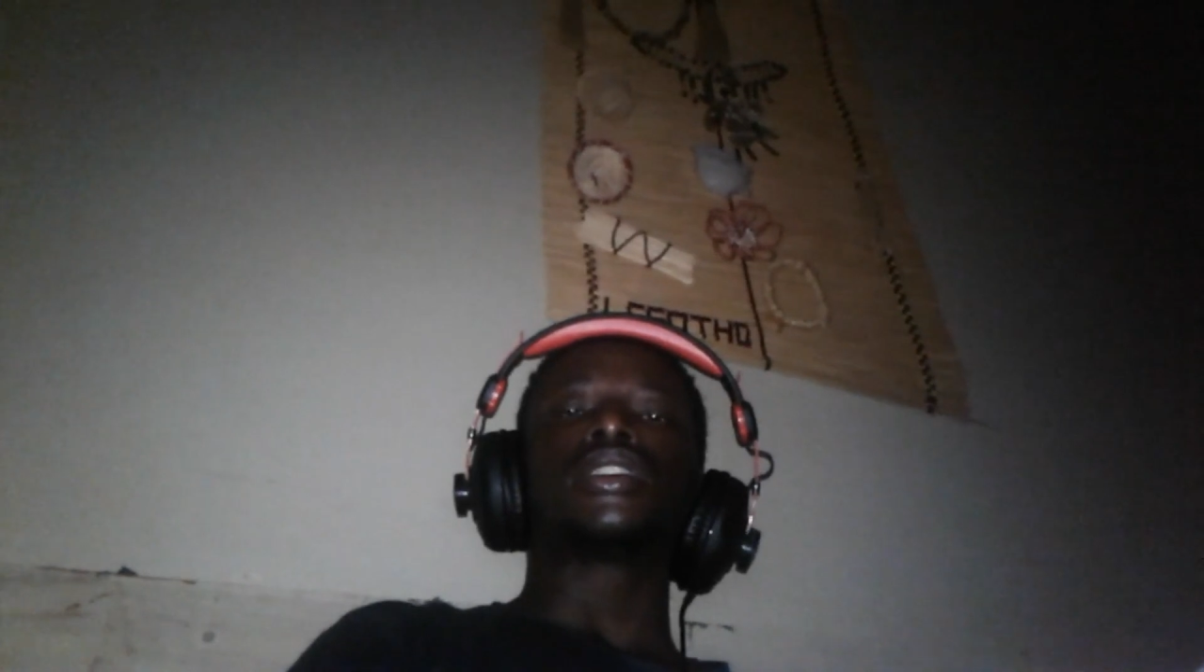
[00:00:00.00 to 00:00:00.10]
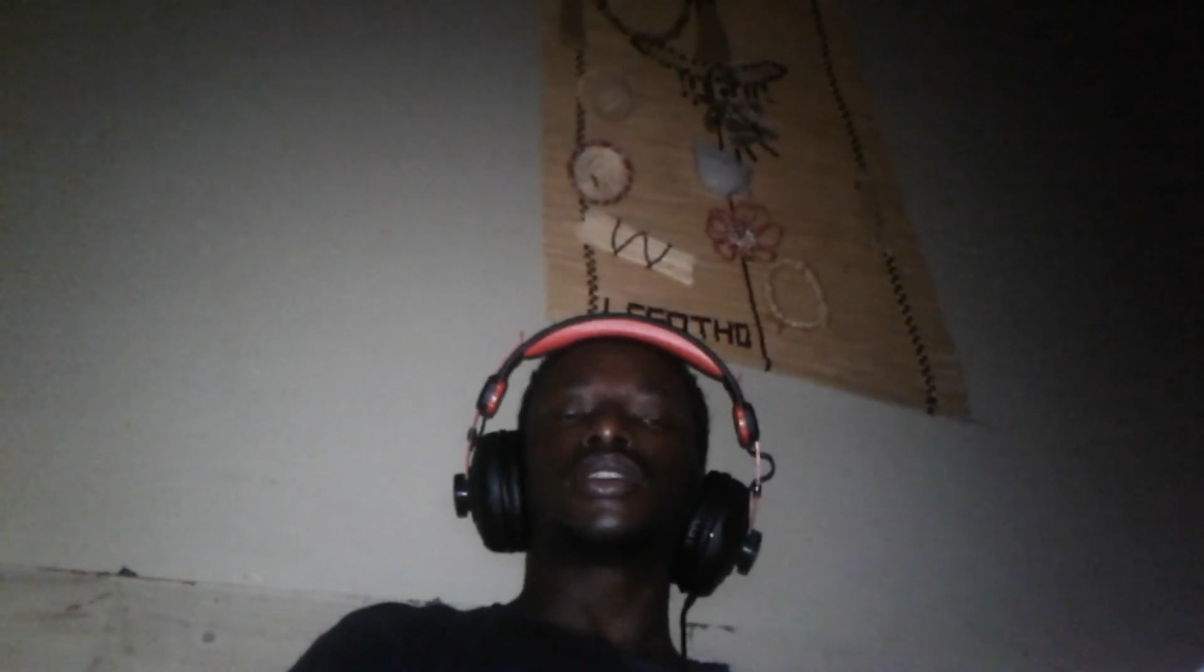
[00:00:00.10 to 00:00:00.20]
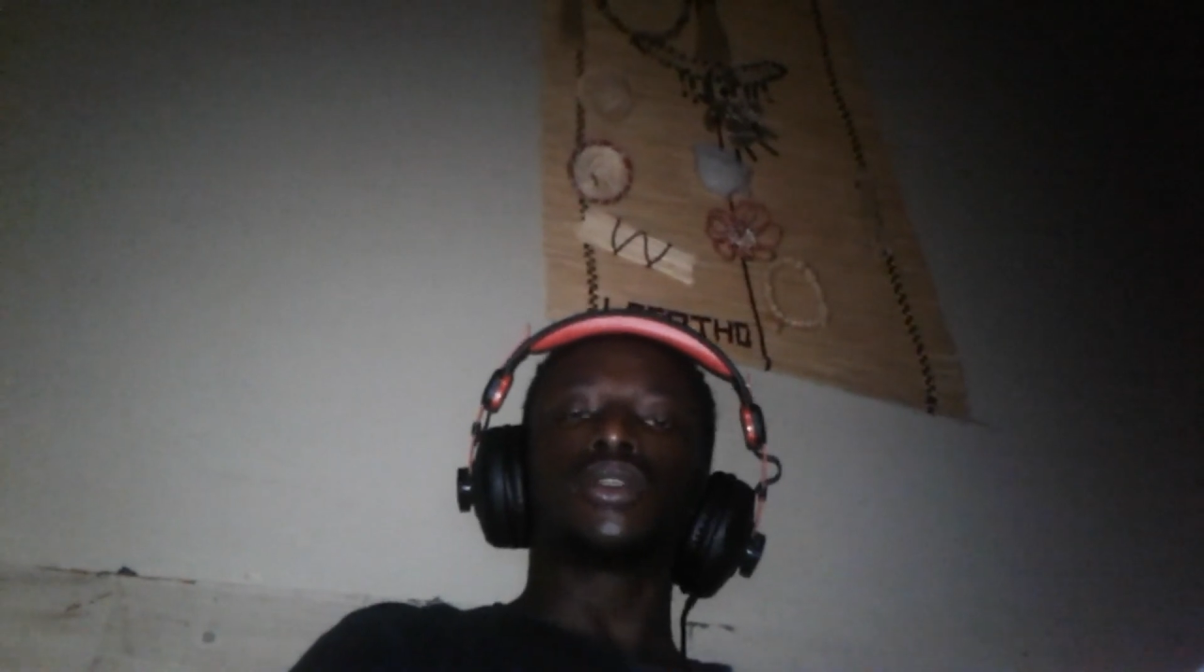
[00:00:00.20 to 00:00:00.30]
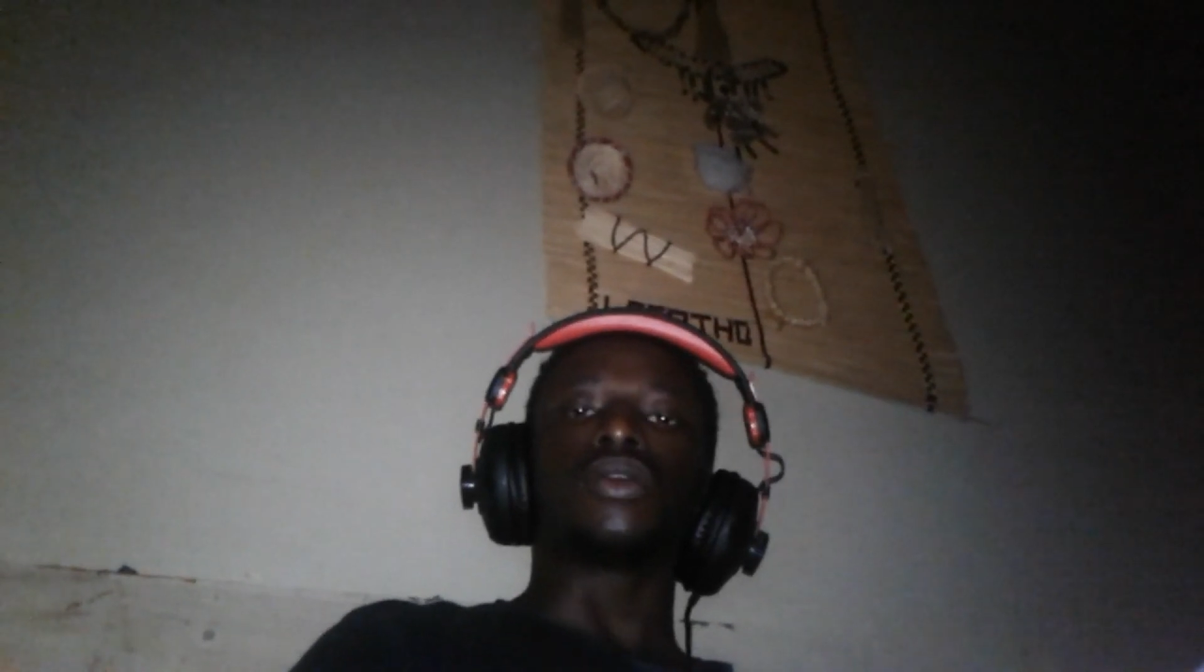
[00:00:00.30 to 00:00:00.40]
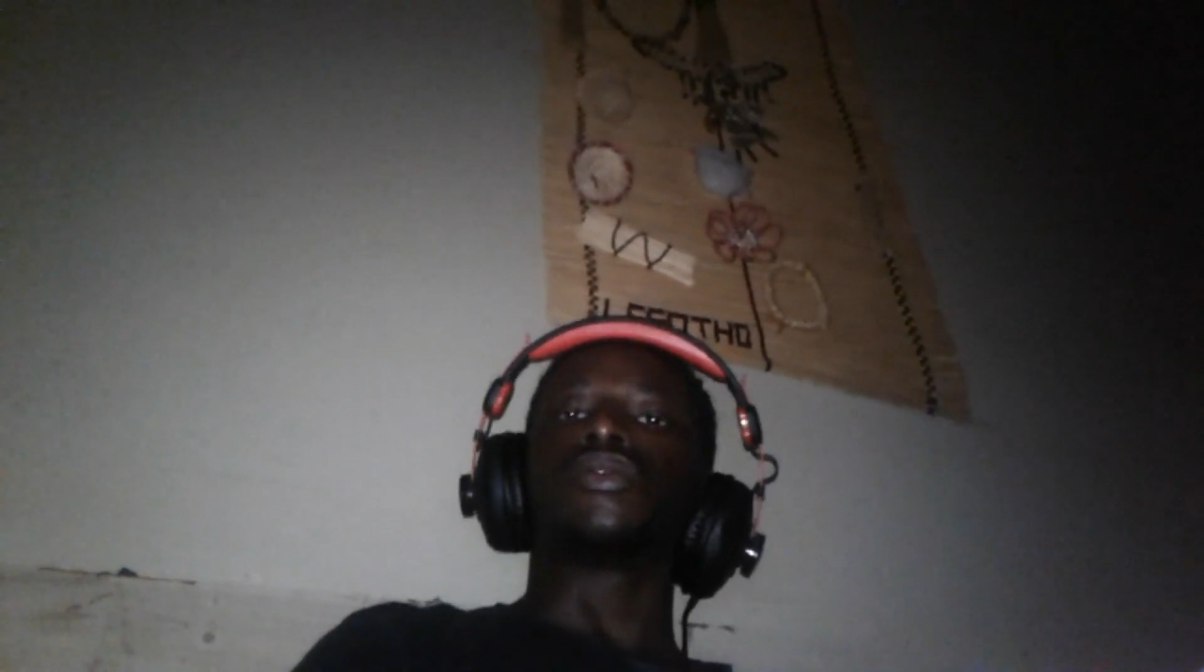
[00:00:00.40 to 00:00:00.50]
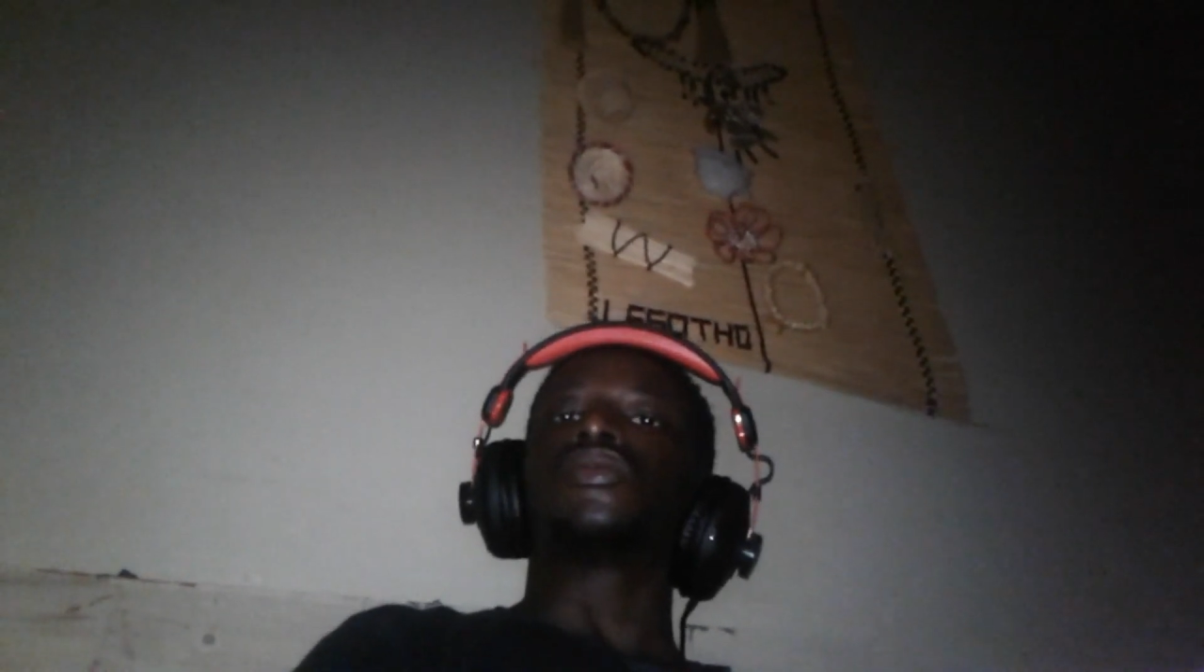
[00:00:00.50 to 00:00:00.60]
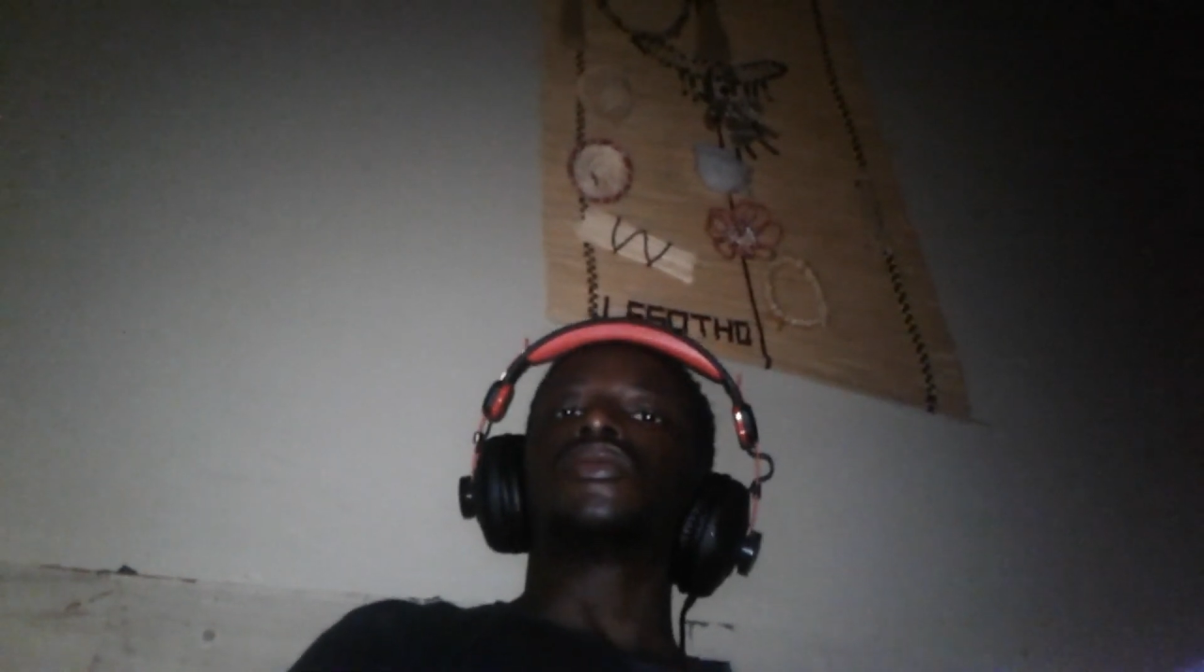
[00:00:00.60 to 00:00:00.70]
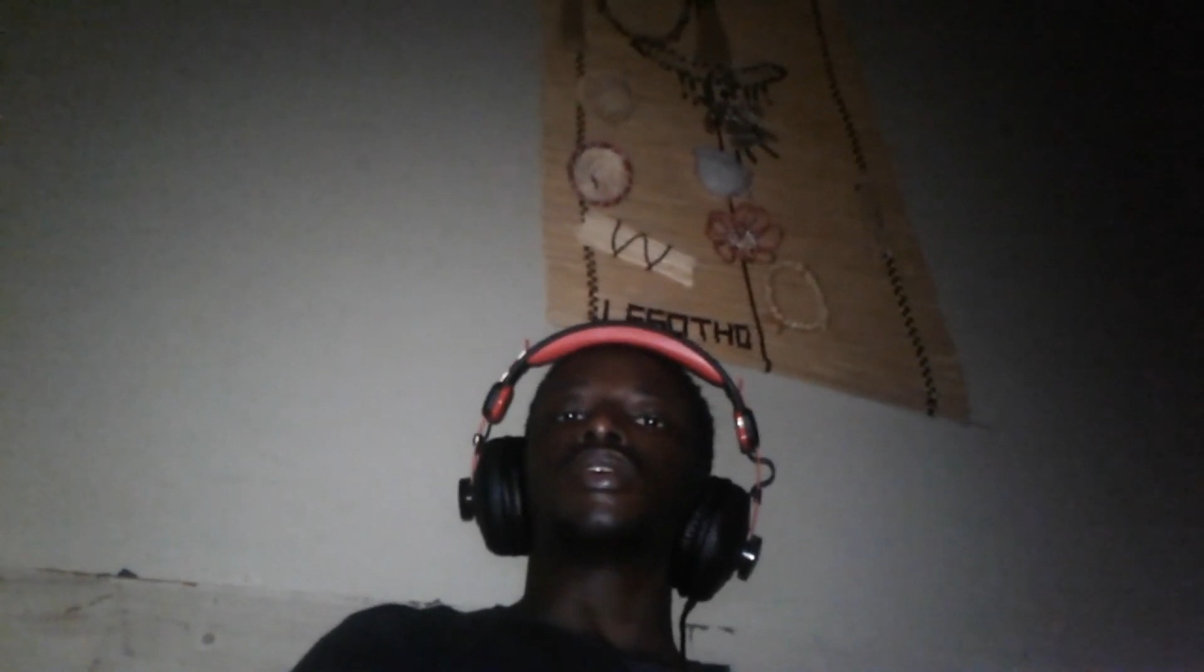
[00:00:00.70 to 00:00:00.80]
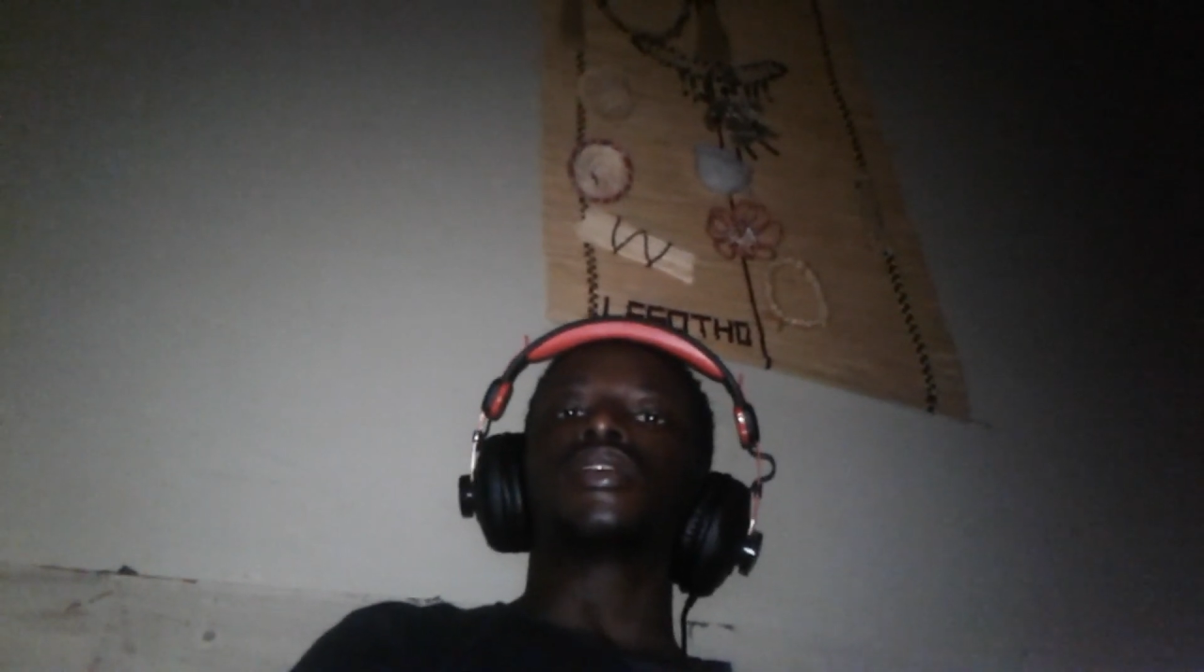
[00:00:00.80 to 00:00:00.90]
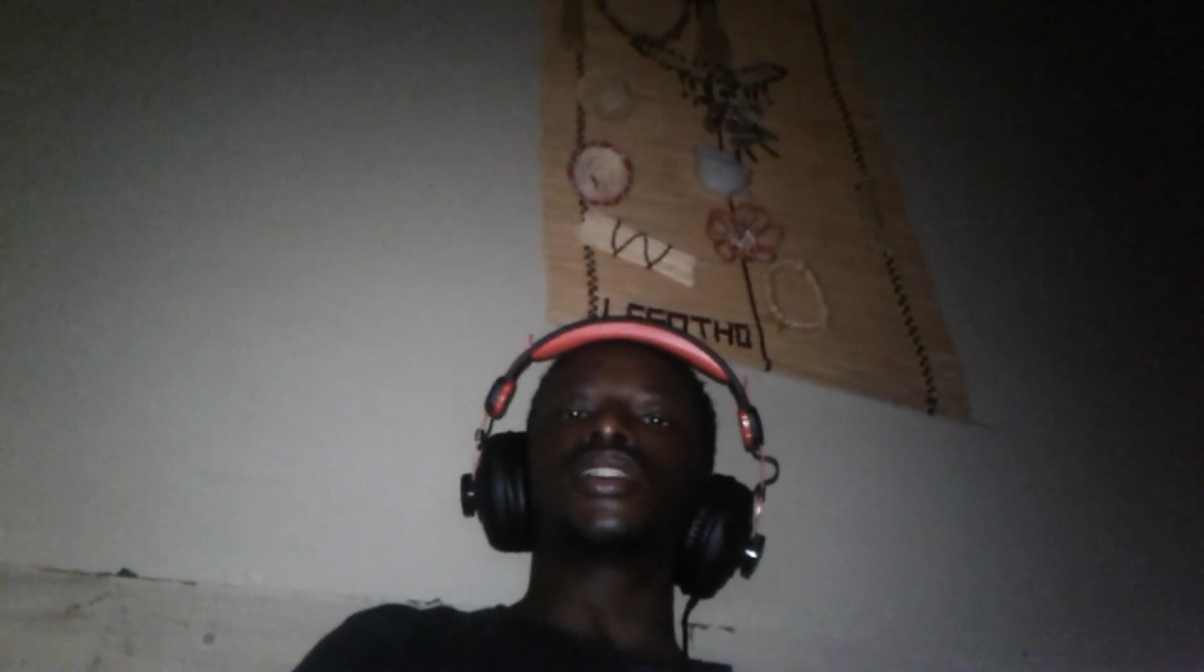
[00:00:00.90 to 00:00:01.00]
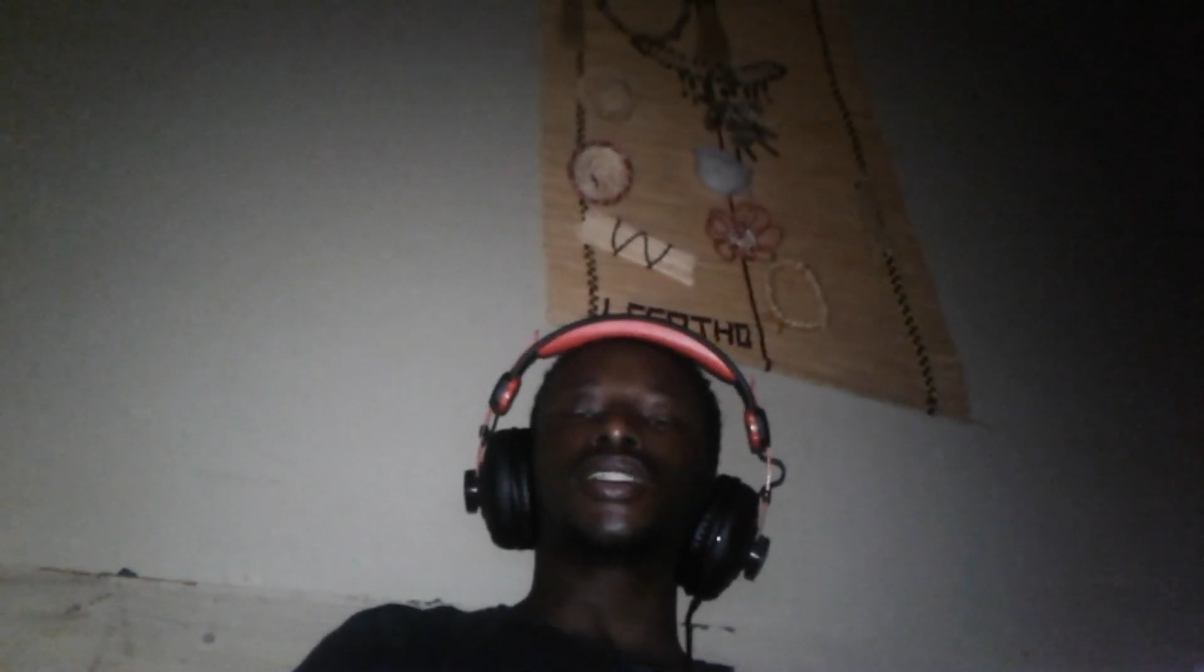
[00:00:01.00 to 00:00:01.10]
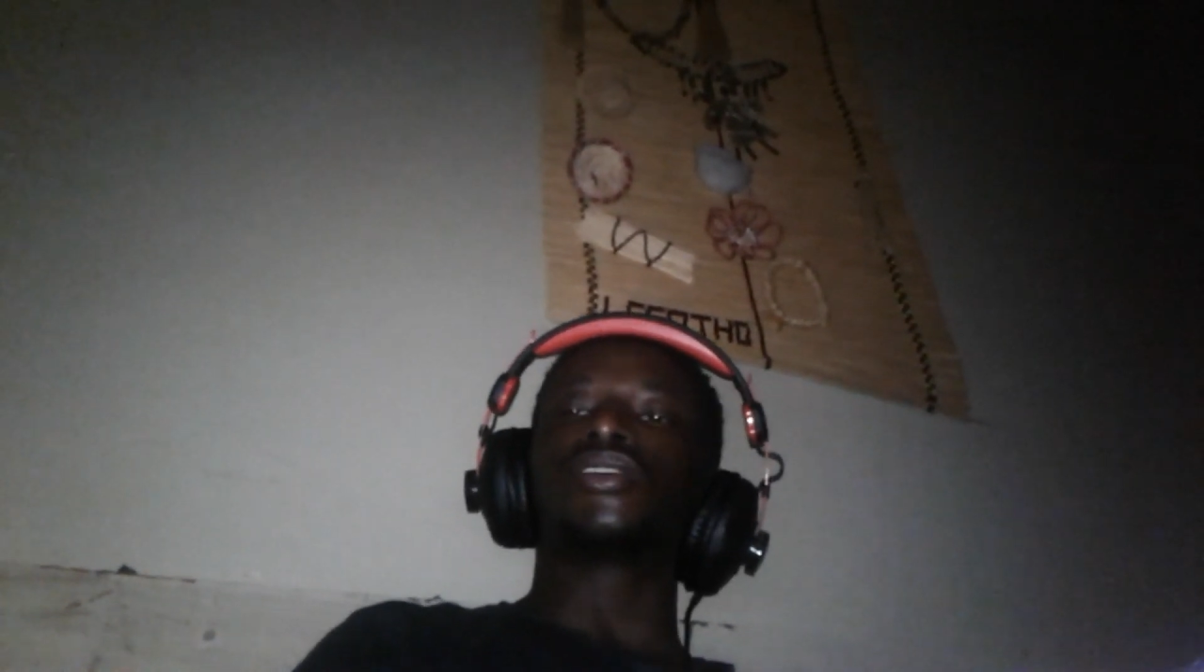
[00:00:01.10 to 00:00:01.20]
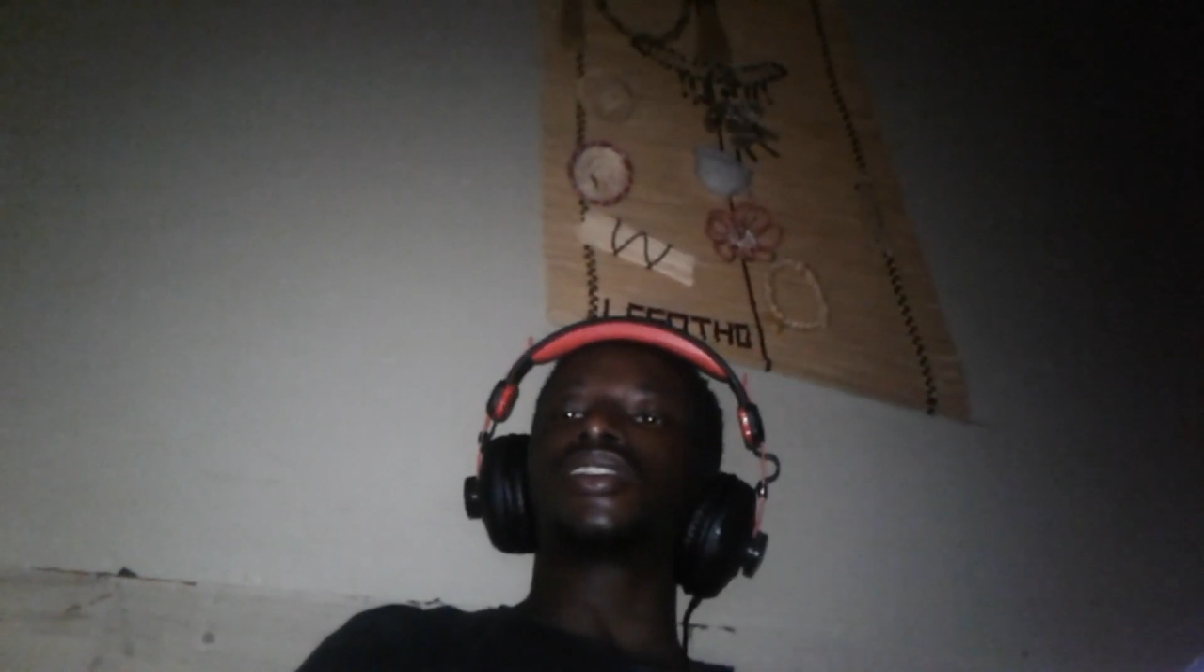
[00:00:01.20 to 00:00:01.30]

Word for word: So, this